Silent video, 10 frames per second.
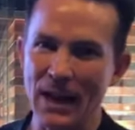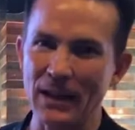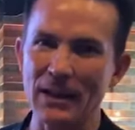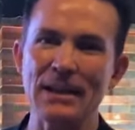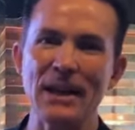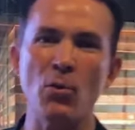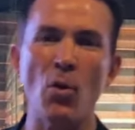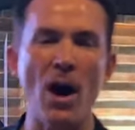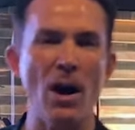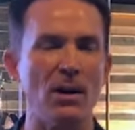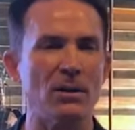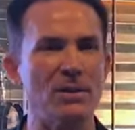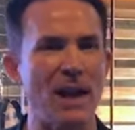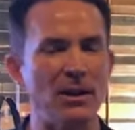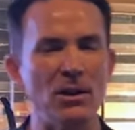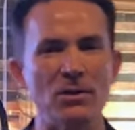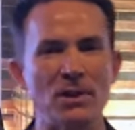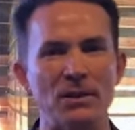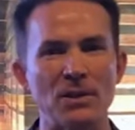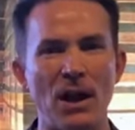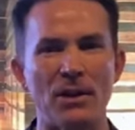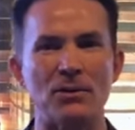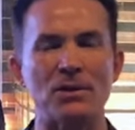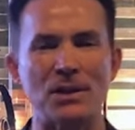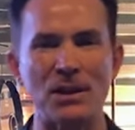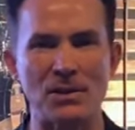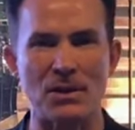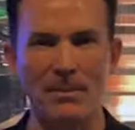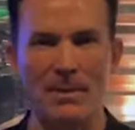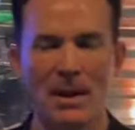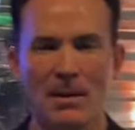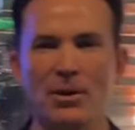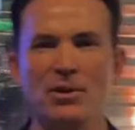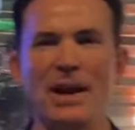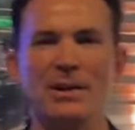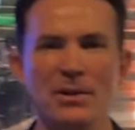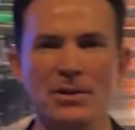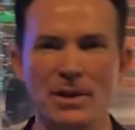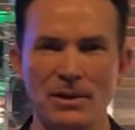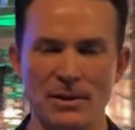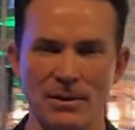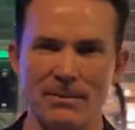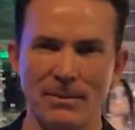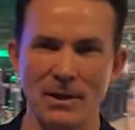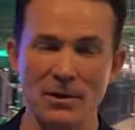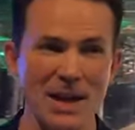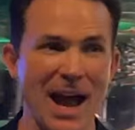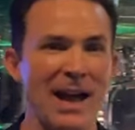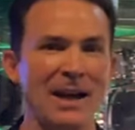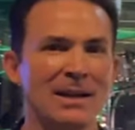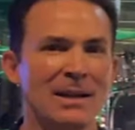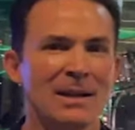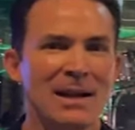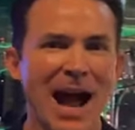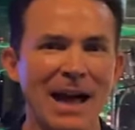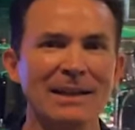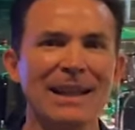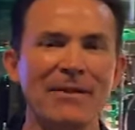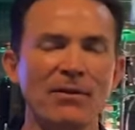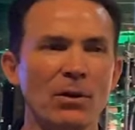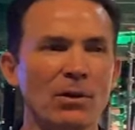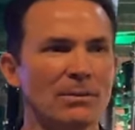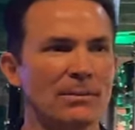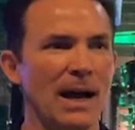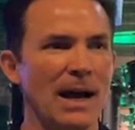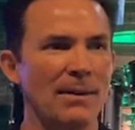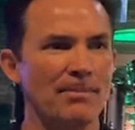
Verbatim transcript: LED walls, I used this other system, projection system. It was high, high level uh,